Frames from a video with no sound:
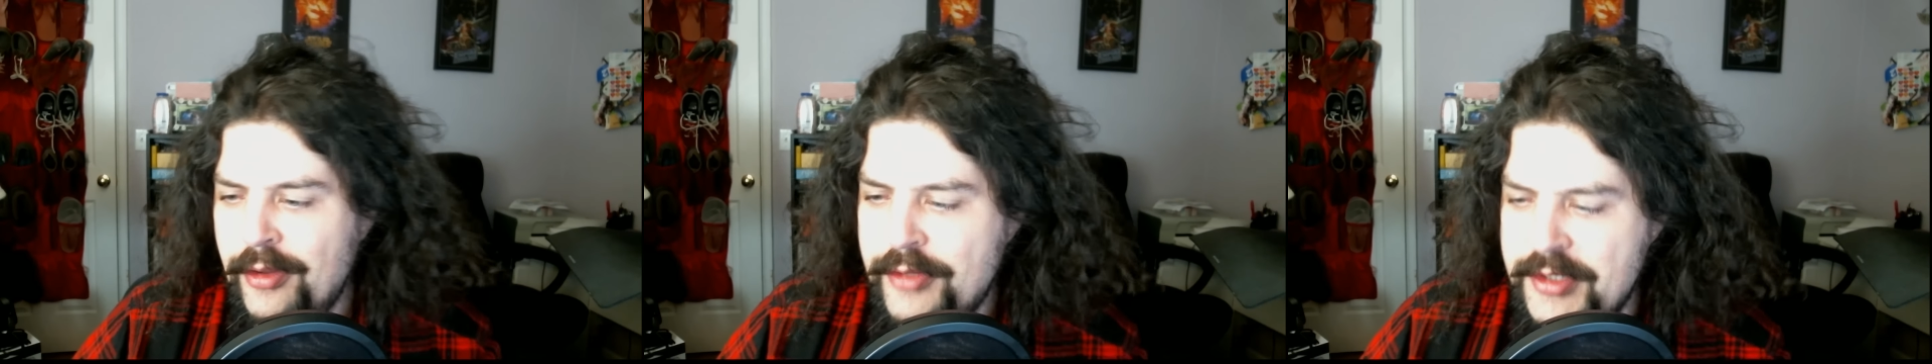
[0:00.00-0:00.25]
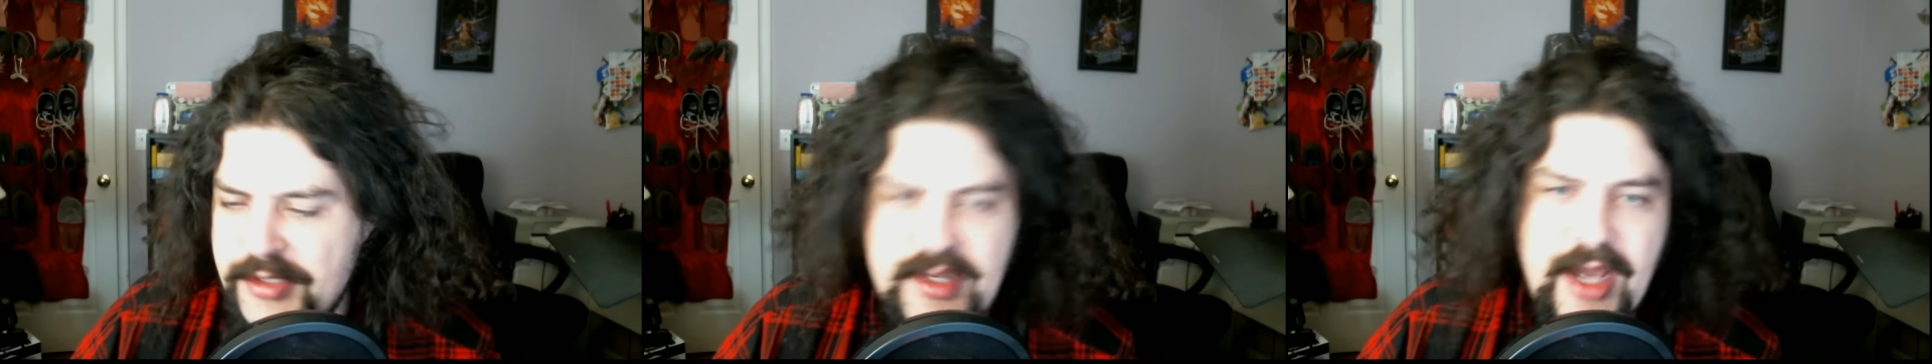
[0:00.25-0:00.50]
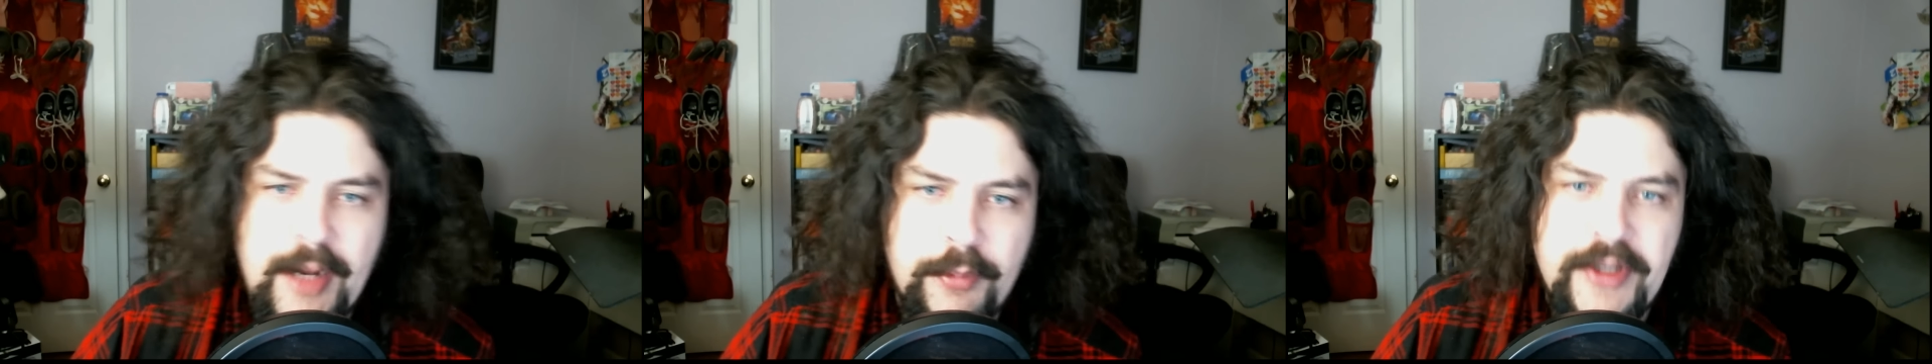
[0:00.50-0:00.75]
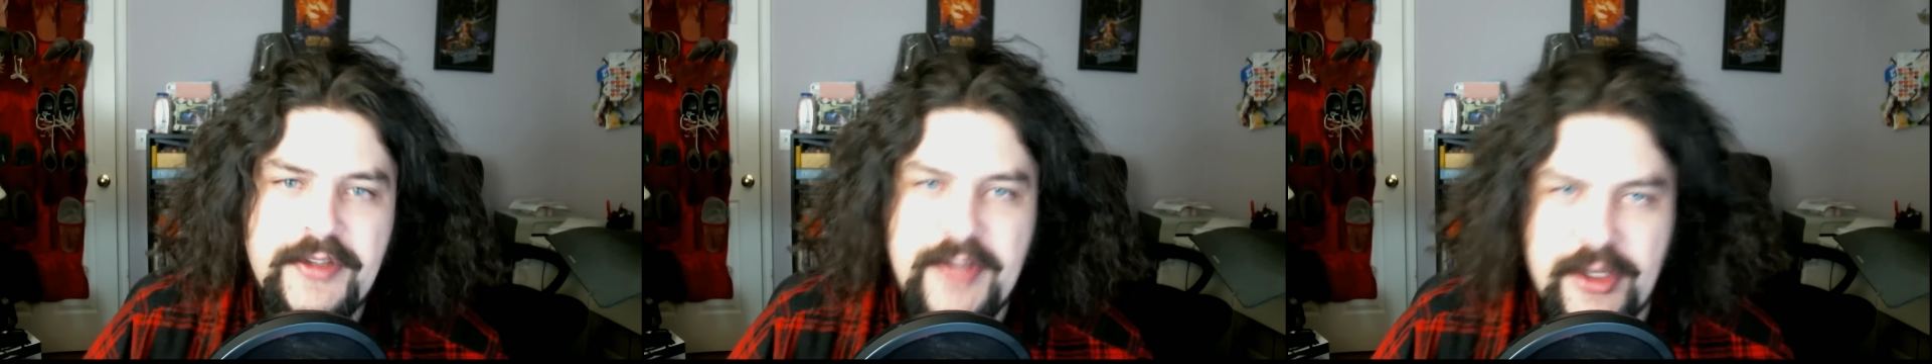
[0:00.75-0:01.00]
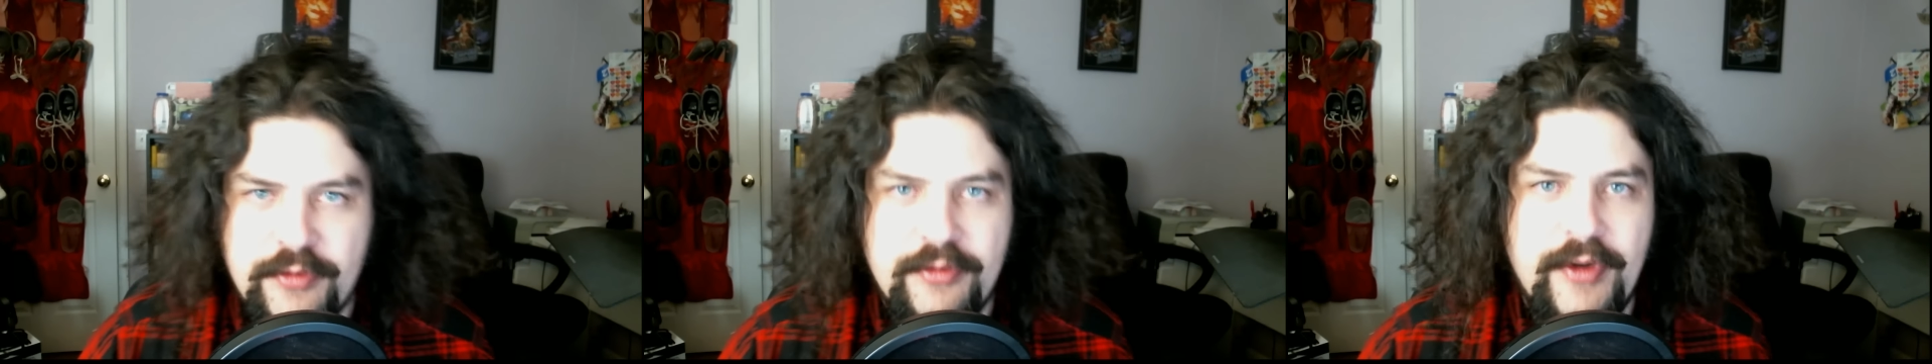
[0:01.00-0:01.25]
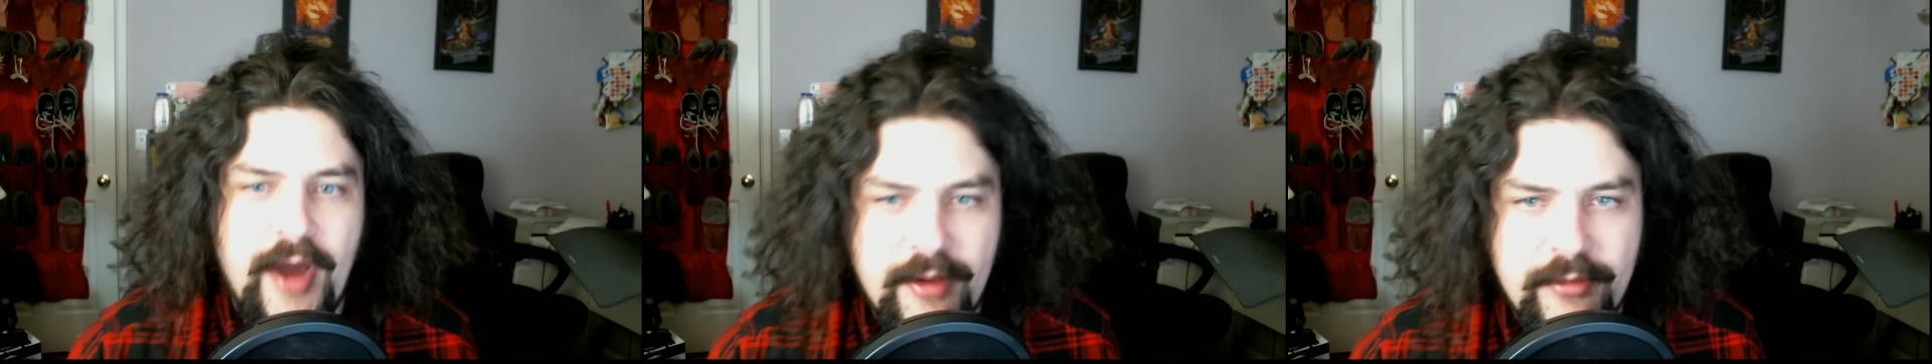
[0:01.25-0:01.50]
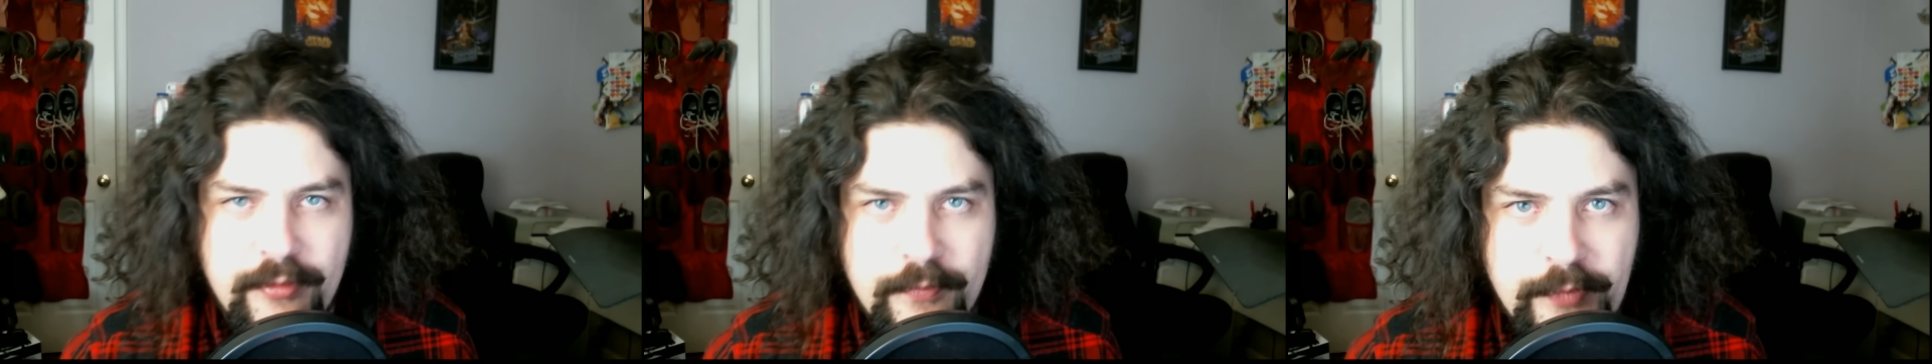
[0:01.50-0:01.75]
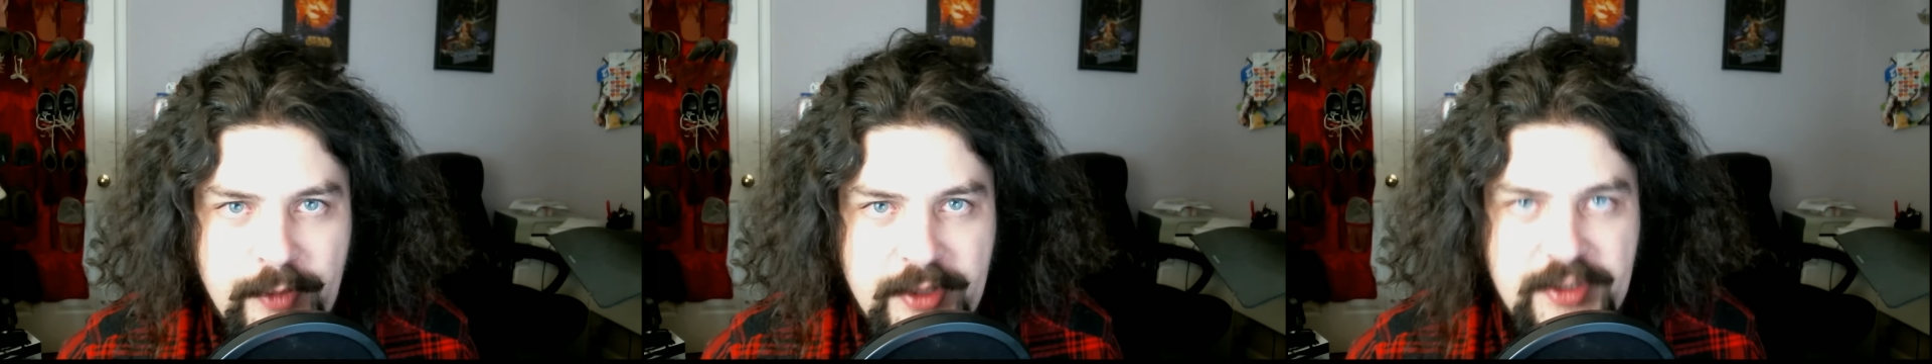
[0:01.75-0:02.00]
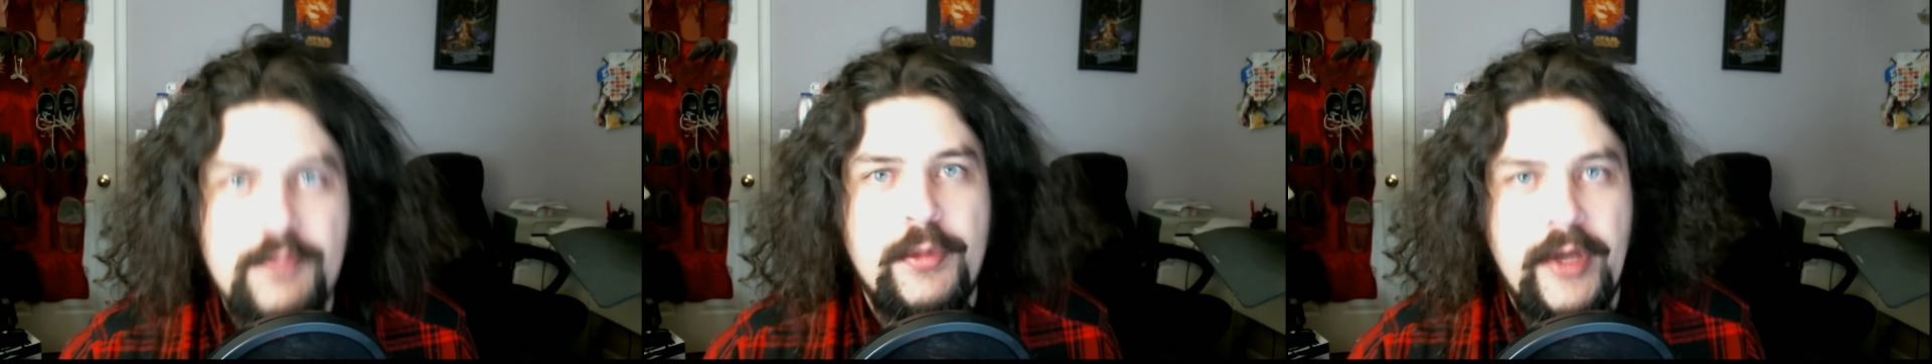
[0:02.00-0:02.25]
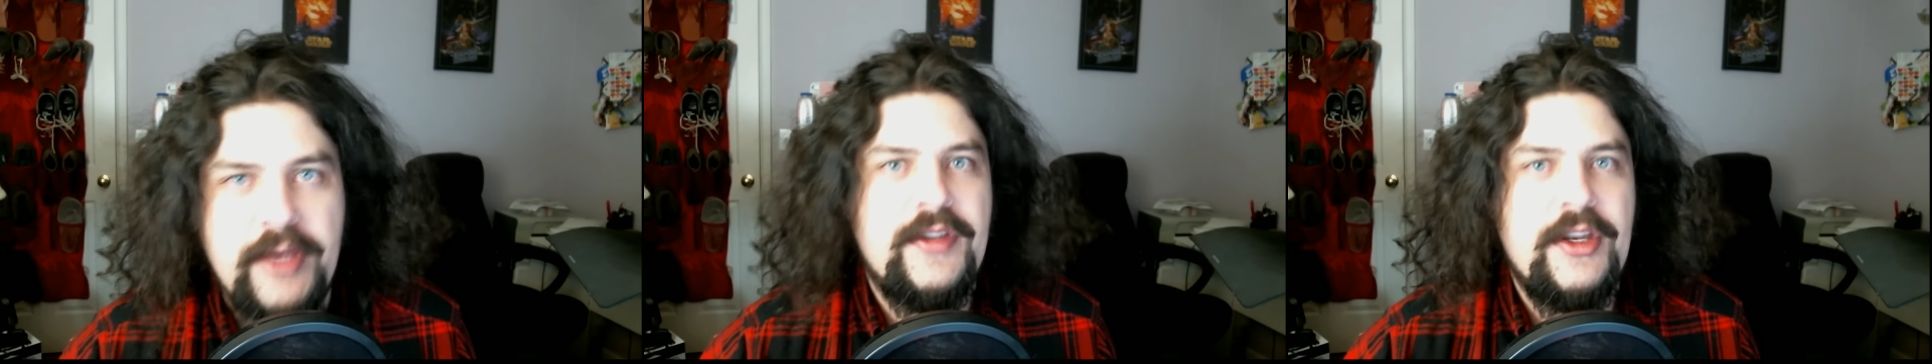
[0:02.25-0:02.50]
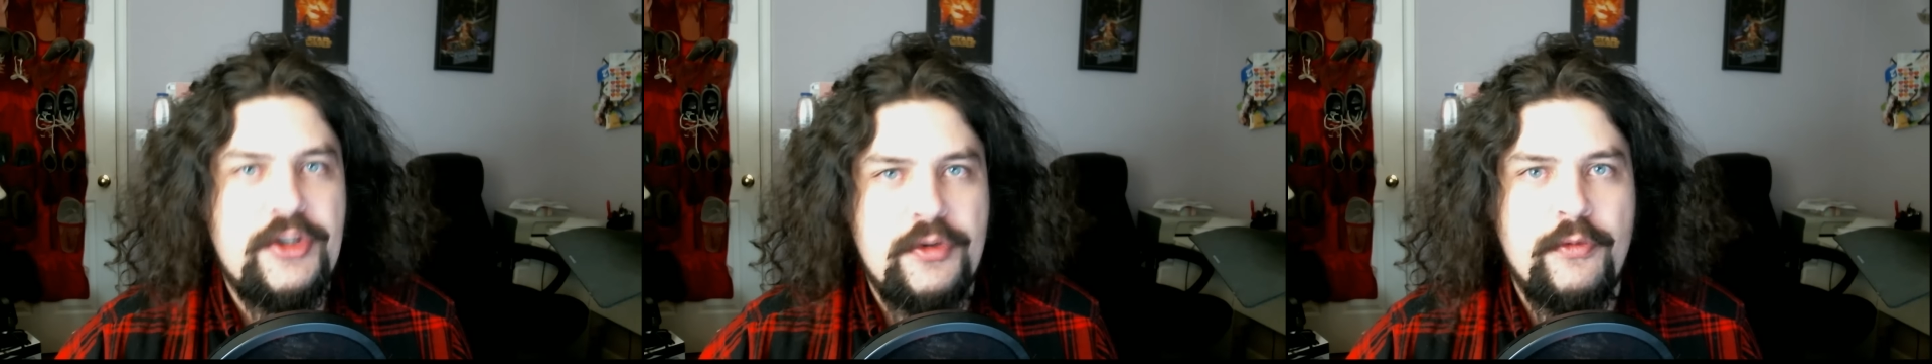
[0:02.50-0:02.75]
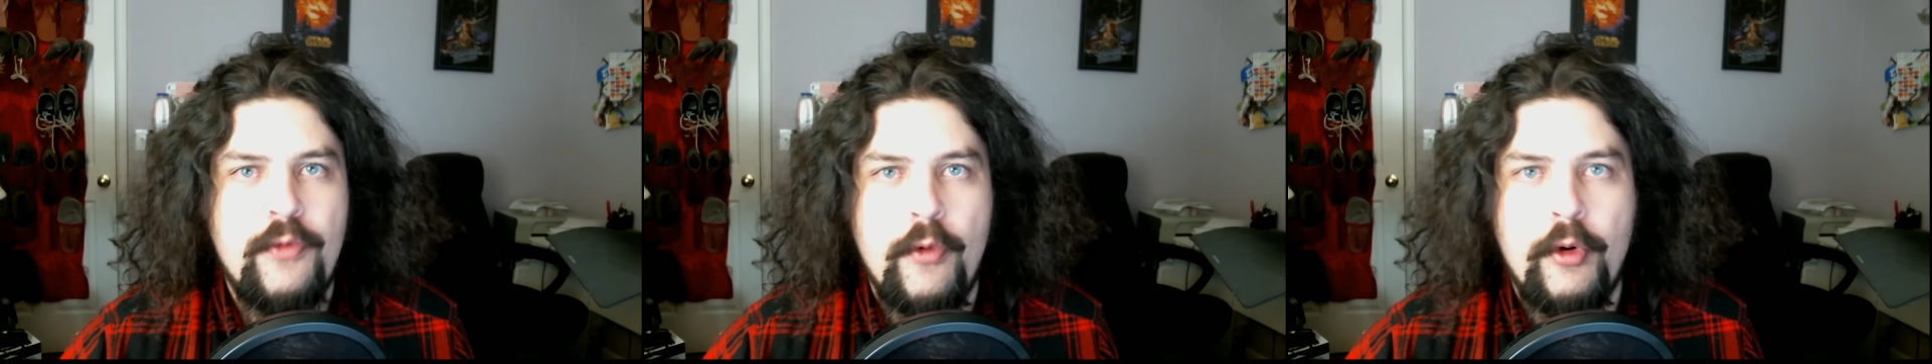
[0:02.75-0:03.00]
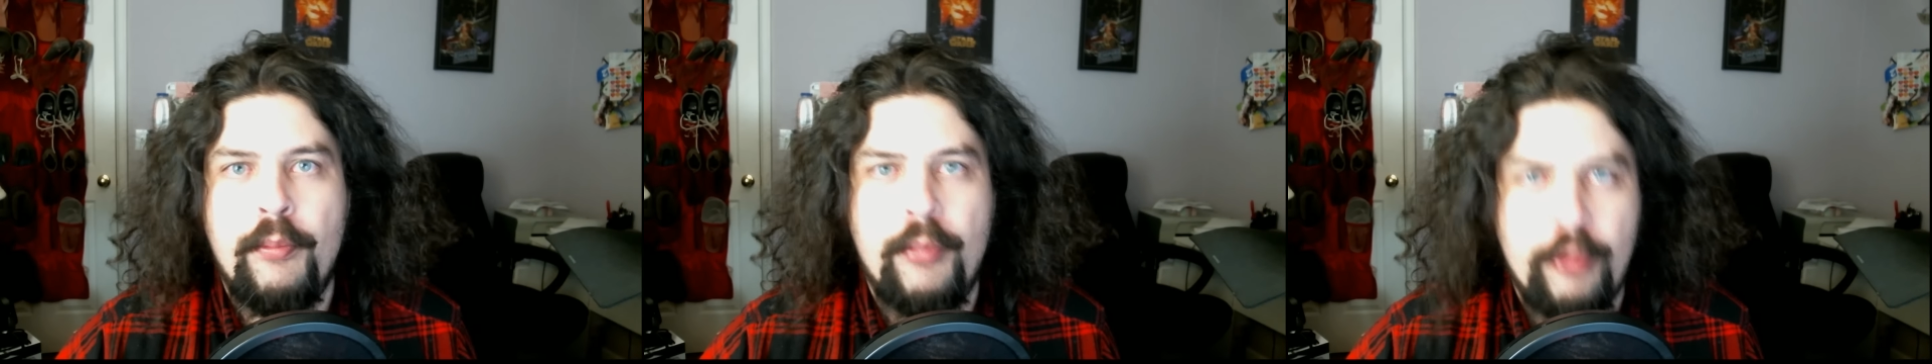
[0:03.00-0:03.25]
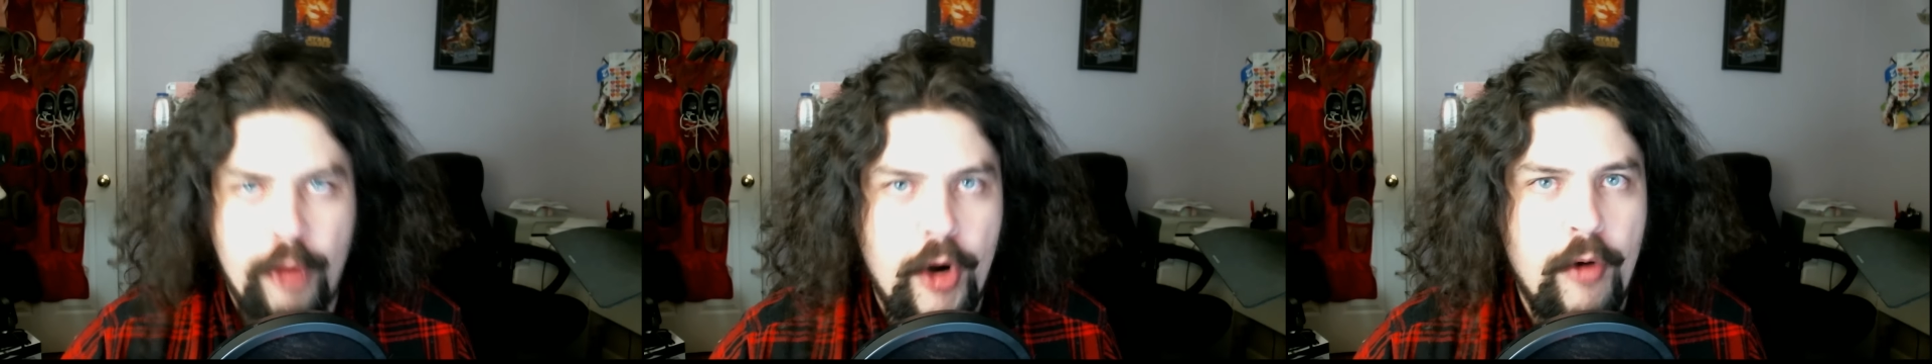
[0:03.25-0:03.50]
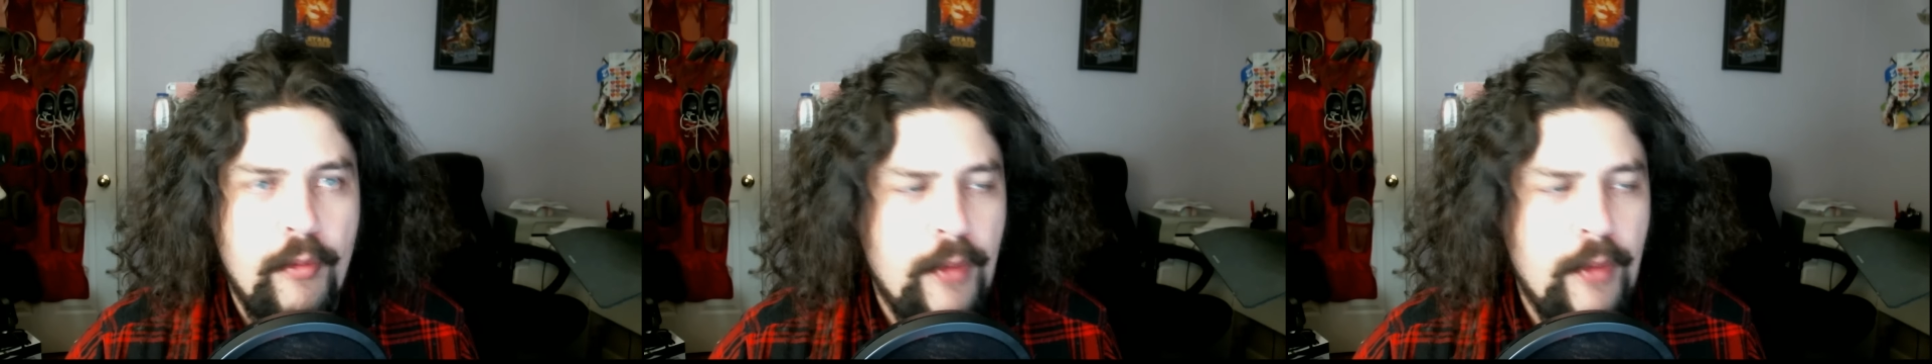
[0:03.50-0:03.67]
This is not a PlayStation 5. This is PlayStation 4 Pro.